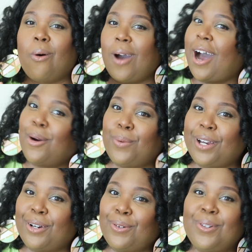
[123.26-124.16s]
on how
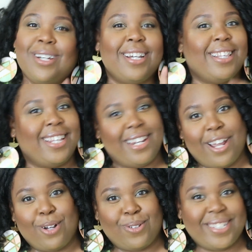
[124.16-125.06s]
well the
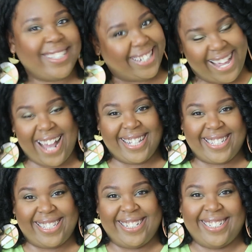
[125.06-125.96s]
nails
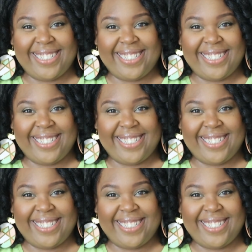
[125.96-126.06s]
last.